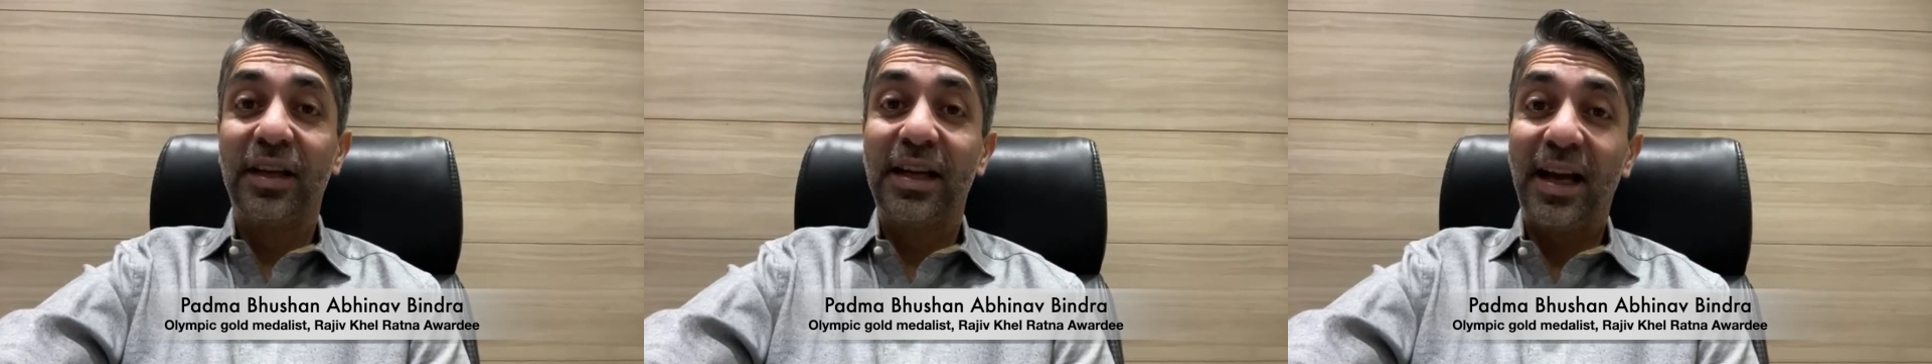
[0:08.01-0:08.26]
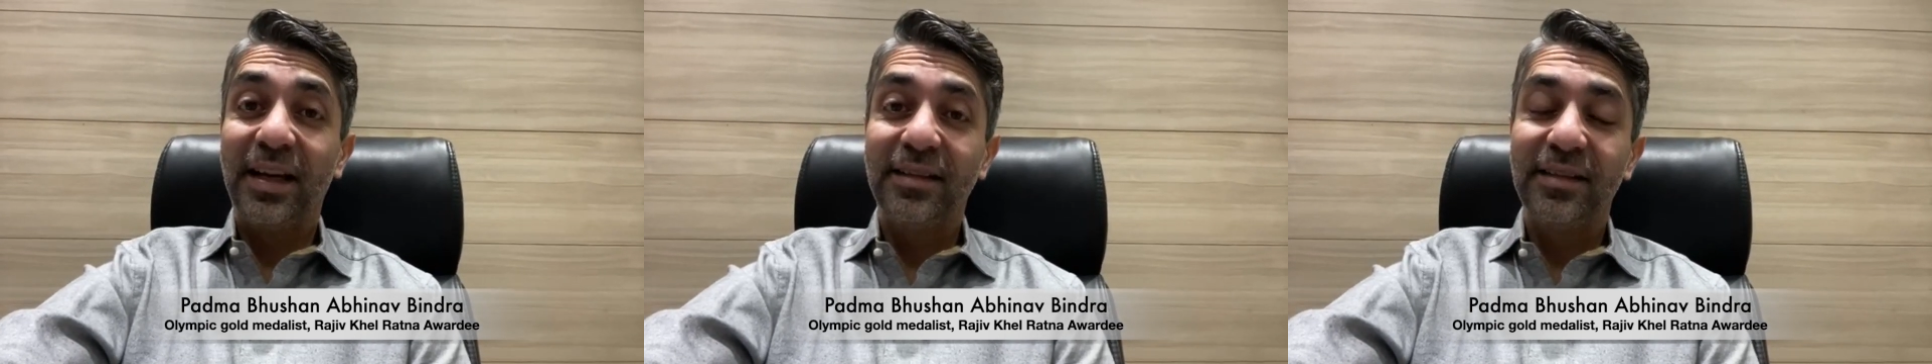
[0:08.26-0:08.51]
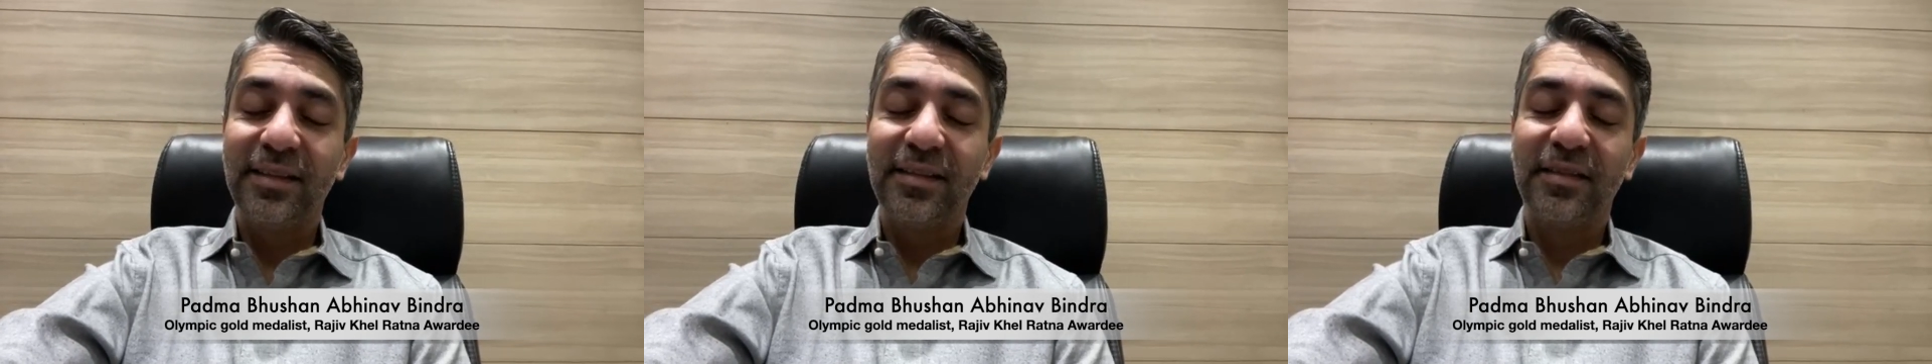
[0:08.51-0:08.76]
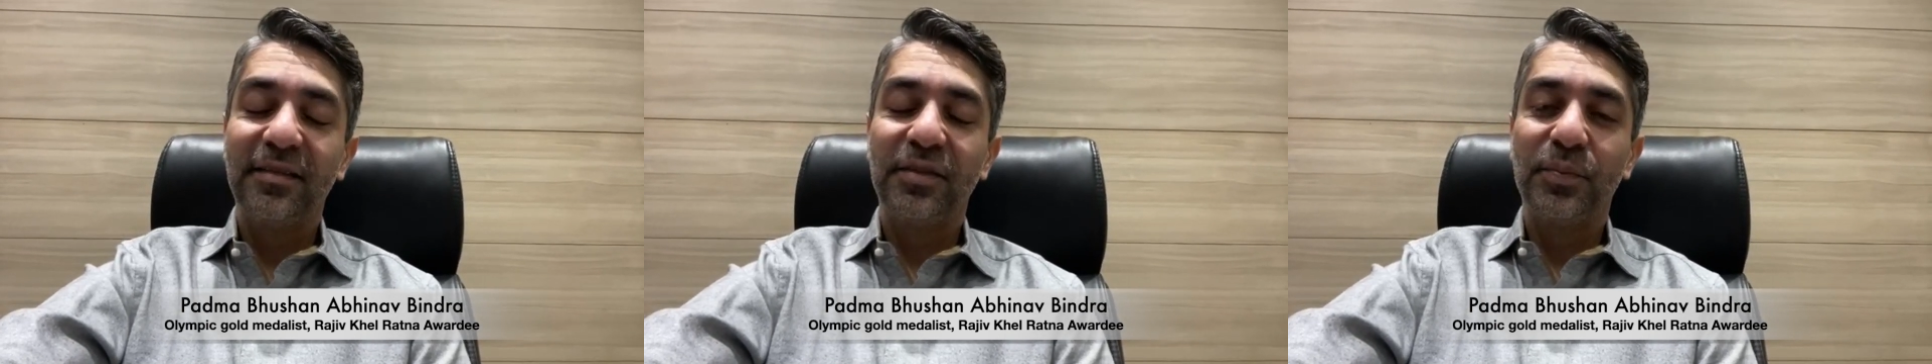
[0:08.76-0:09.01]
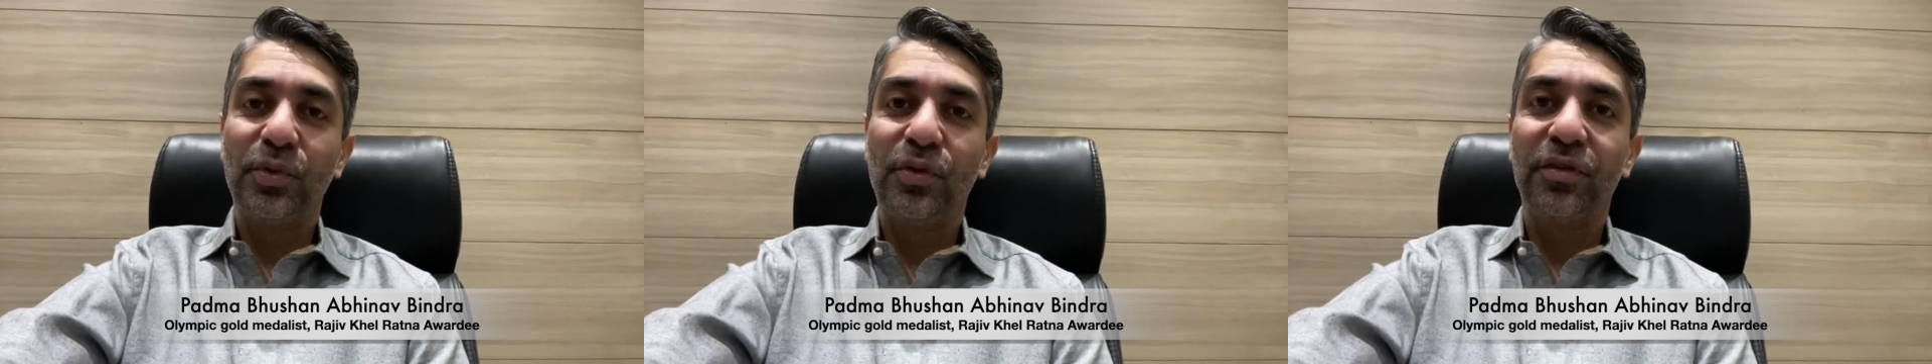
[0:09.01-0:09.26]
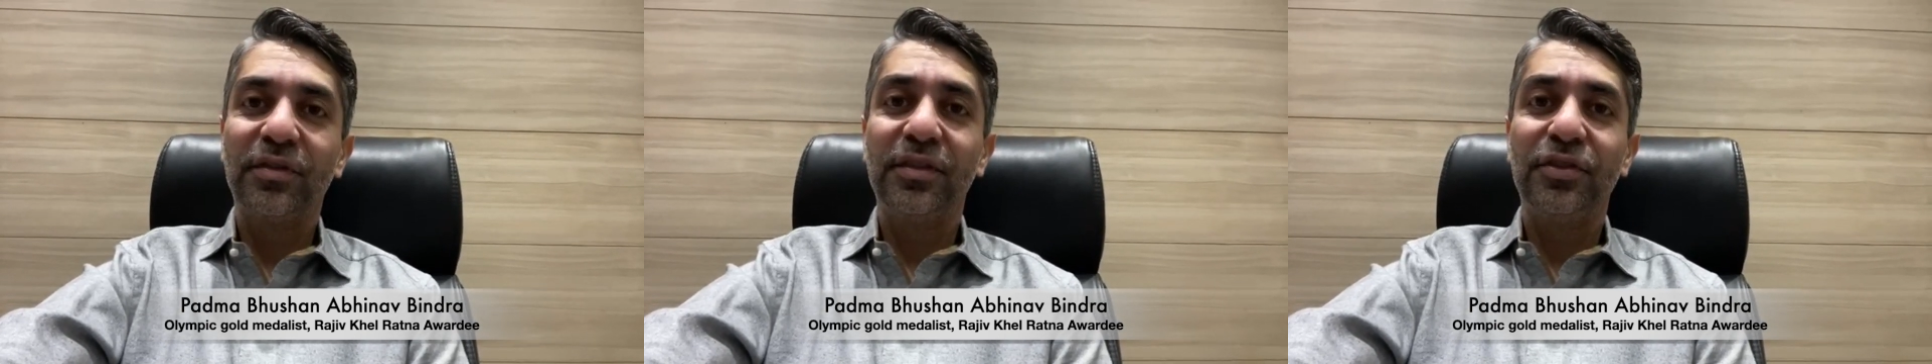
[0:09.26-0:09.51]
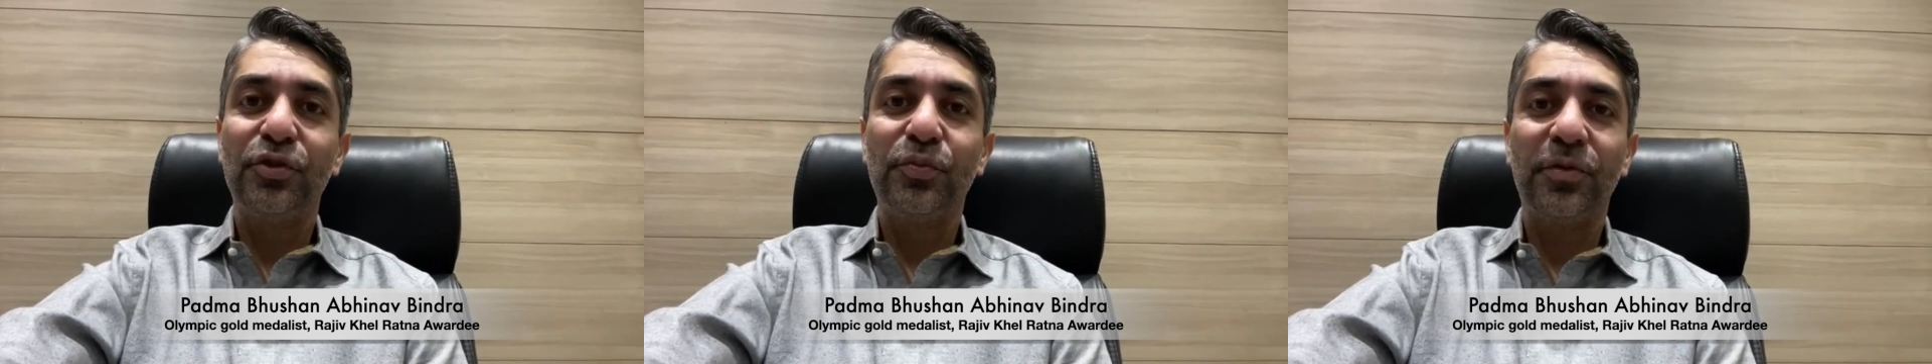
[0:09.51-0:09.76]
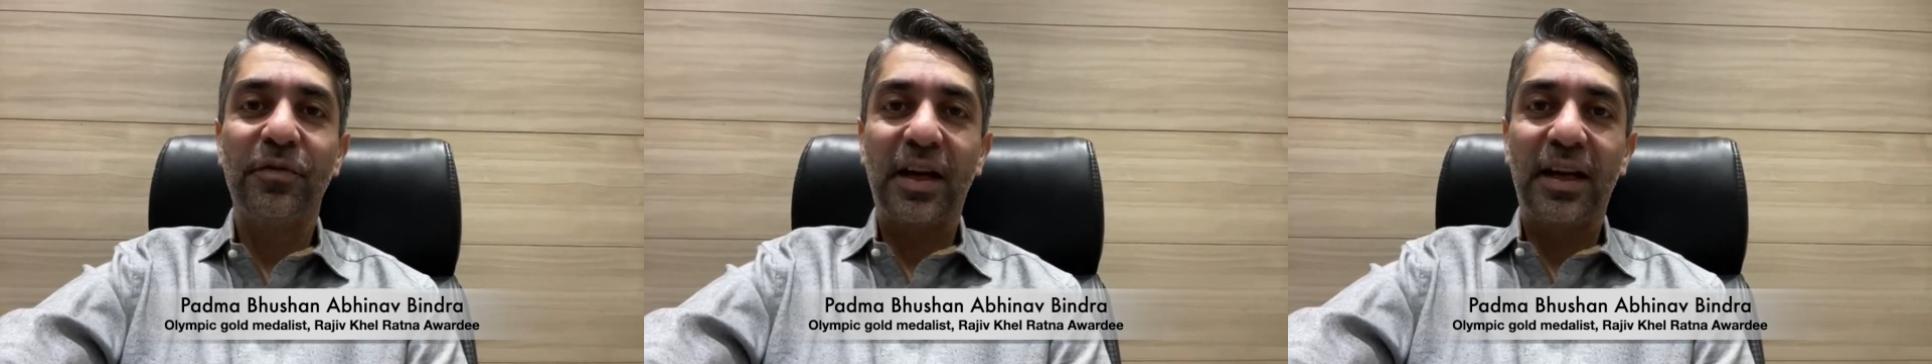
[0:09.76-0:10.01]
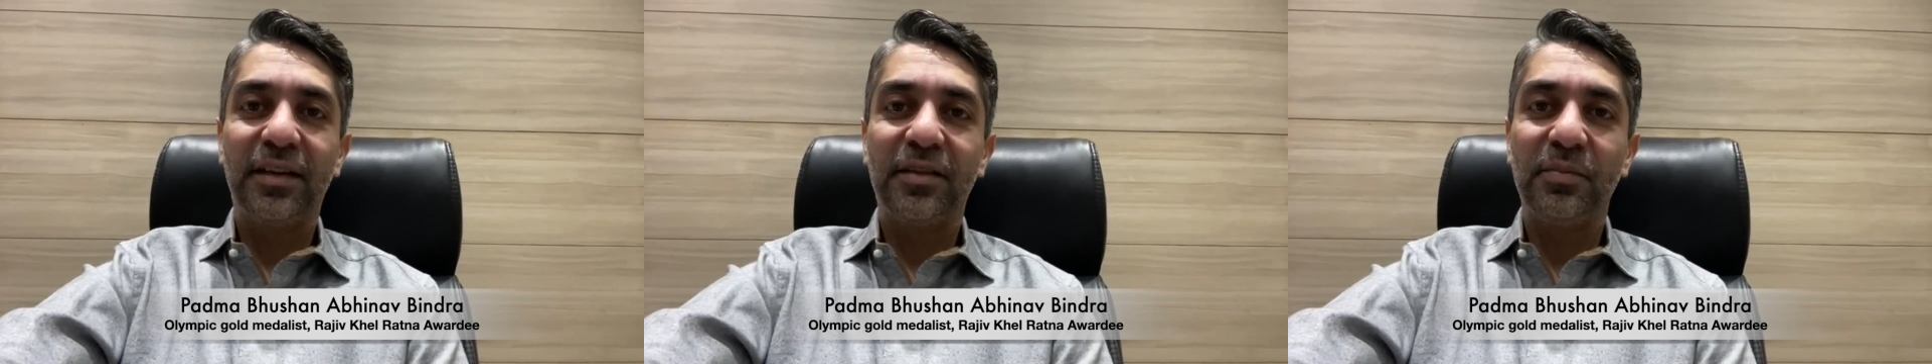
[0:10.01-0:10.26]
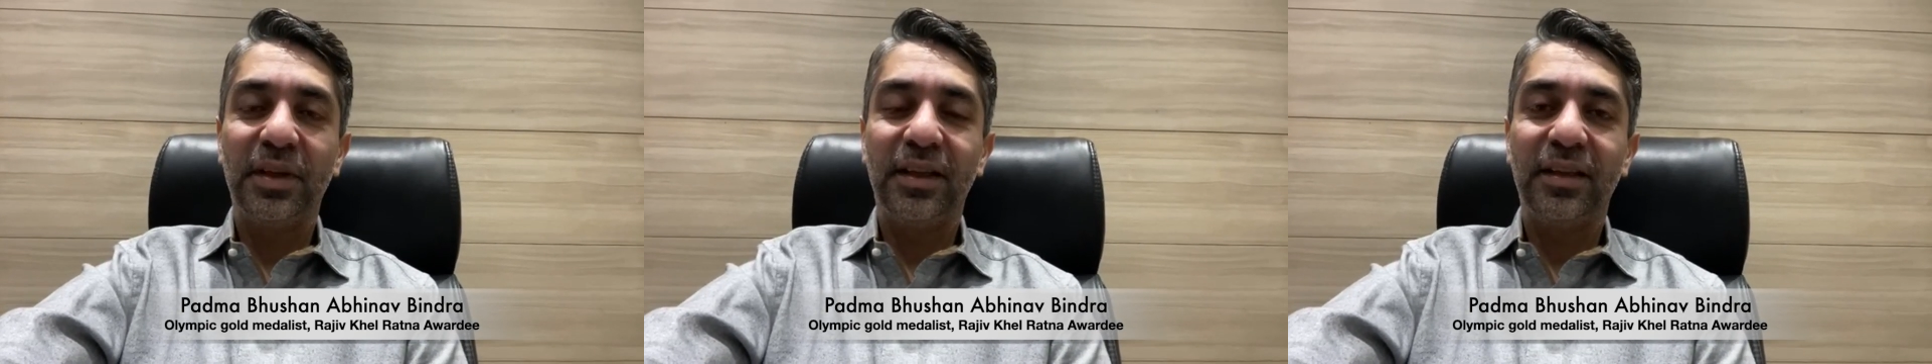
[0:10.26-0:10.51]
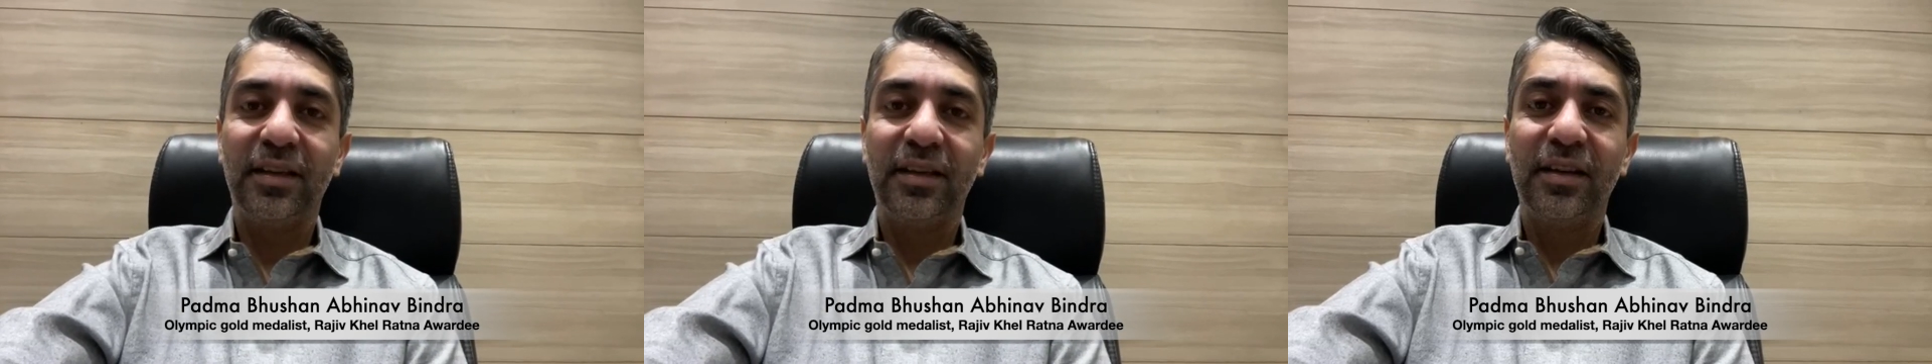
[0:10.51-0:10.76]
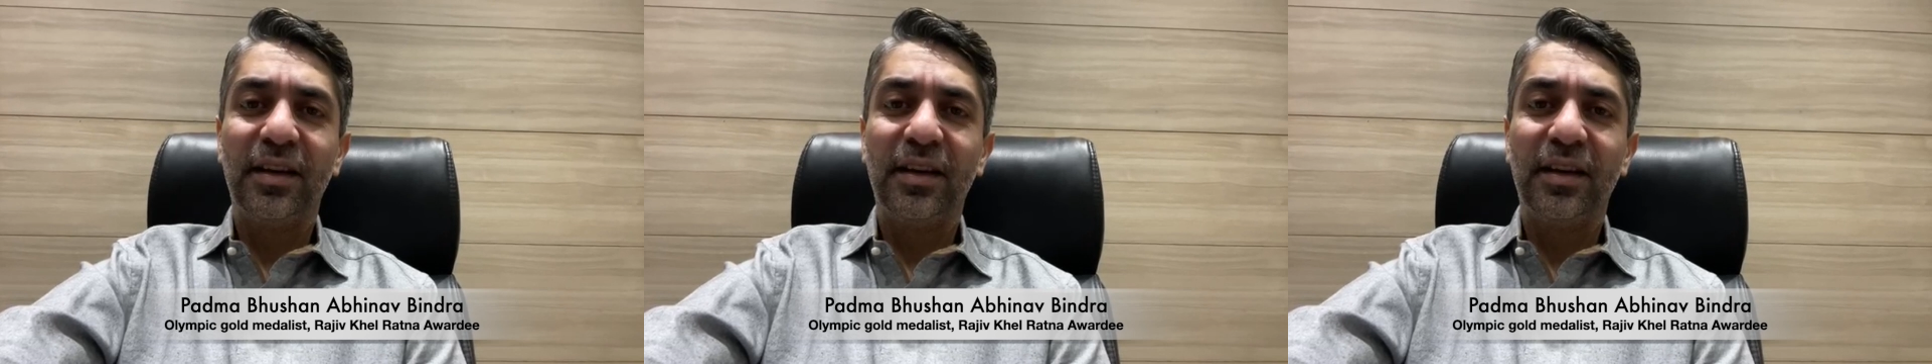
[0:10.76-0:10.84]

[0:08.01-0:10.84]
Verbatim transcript: guidance and support that you provided me